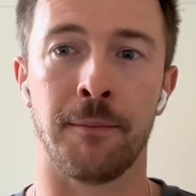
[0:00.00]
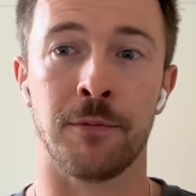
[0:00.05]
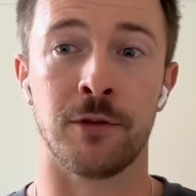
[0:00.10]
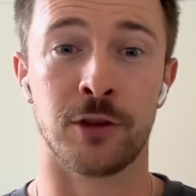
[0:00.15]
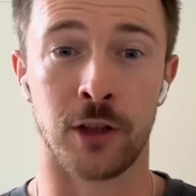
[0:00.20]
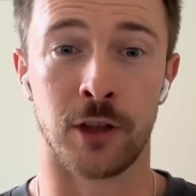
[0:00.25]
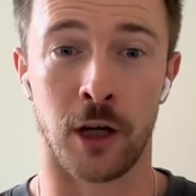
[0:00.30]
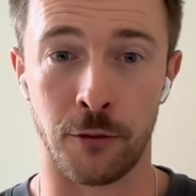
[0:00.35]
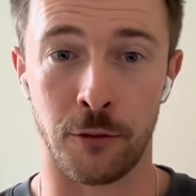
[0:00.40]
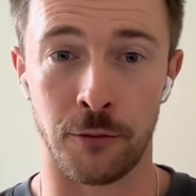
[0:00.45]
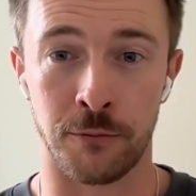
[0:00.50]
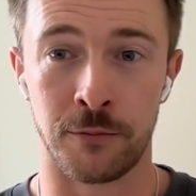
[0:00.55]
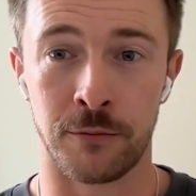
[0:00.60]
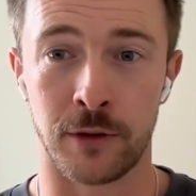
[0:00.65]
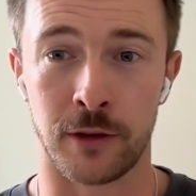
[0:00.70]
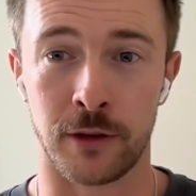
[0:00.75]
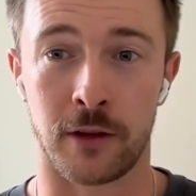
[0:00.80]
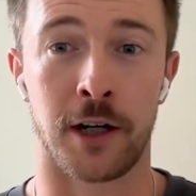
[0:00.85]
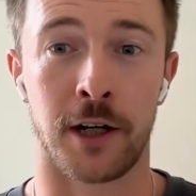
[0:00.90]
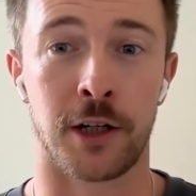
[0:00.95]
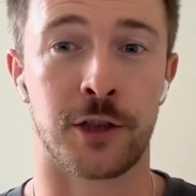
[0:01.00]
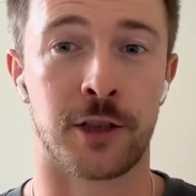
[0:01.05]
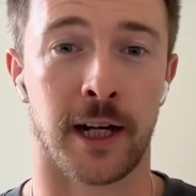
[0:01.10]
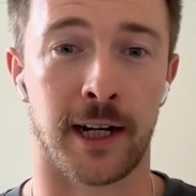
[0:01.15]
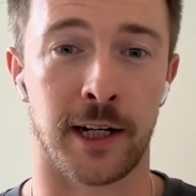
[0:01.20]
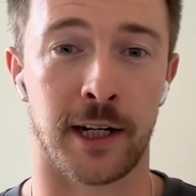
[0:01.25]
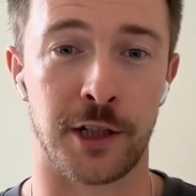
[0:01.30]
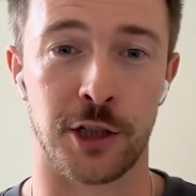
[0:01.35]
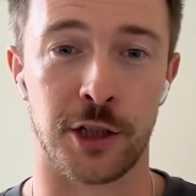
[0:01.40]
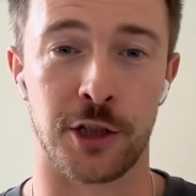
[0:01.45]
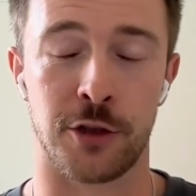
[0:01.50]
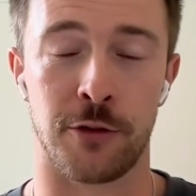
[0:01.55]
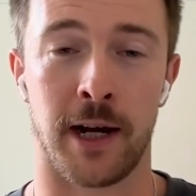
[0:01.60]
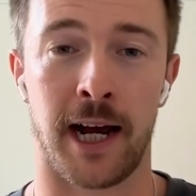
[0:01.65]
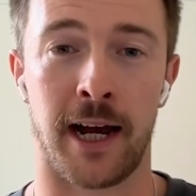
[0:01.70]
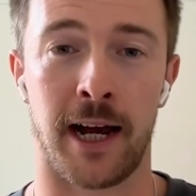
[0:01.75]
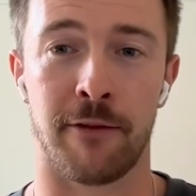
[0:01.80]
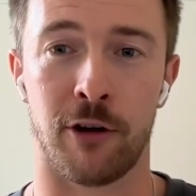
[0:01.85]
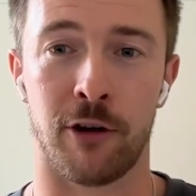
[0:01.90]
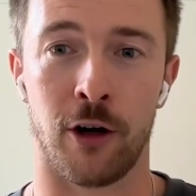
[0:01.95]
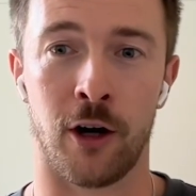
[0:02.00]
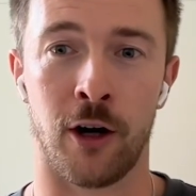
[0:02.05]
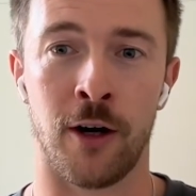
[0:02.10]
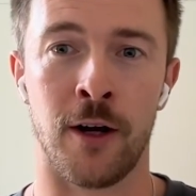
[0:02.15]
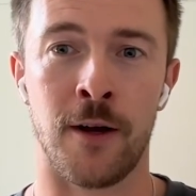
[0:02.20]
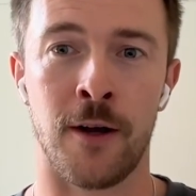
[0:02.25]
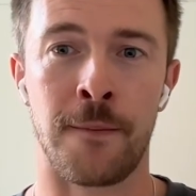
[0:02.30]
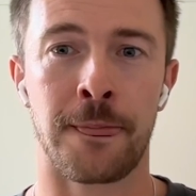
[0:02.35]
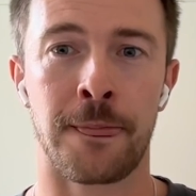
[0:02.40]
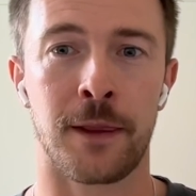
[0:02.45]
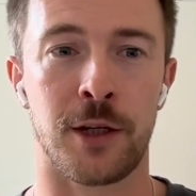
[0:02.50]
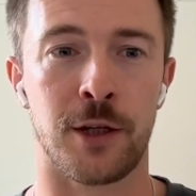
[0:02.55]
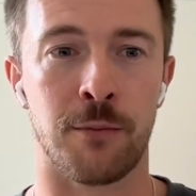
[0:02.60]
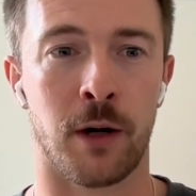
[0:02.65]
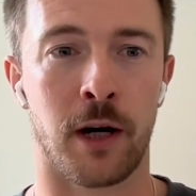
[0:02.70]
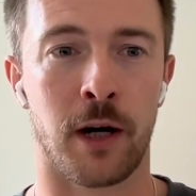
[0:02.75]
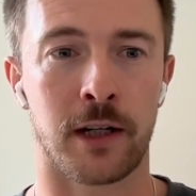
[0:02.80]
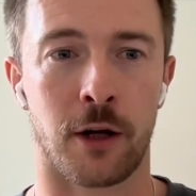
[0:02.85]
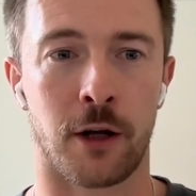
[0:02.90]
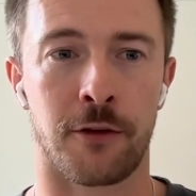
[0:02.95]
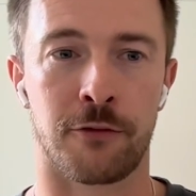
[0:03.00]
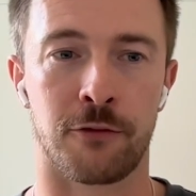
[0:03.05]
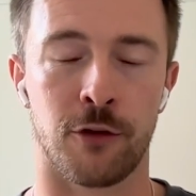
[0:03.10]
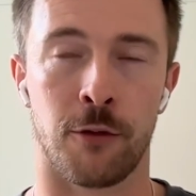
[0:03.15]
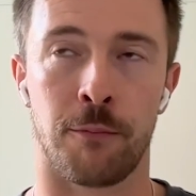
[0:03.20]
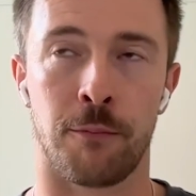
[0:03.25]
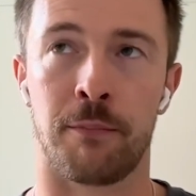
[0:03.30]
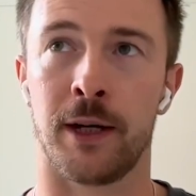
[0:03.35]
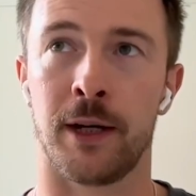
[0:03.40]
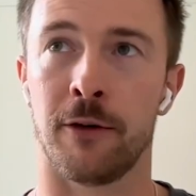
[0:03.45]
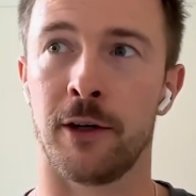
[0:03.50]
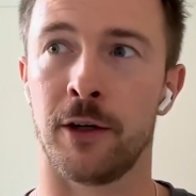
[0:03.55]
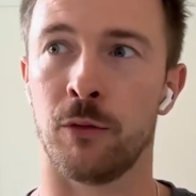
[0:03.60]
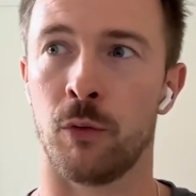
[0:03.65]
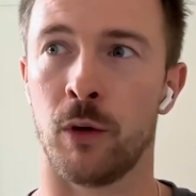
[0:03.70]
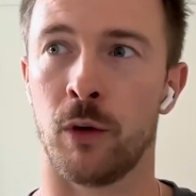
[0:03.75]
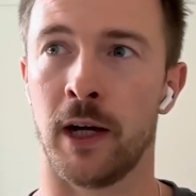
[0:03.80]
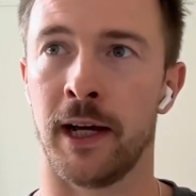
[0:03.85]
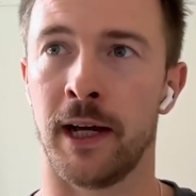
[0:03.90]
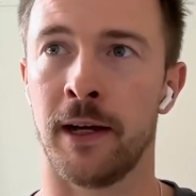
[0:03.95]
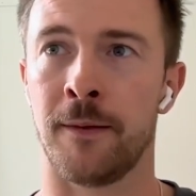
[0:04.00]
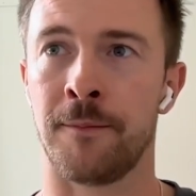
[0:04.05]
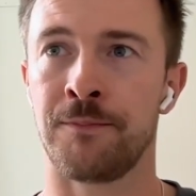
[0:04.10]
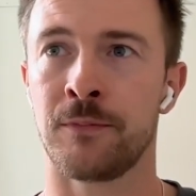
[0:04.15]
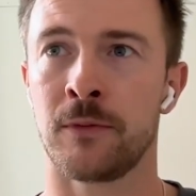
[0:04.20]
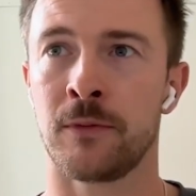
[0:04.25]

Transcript: So the kind of challenges you have are you might go through a period where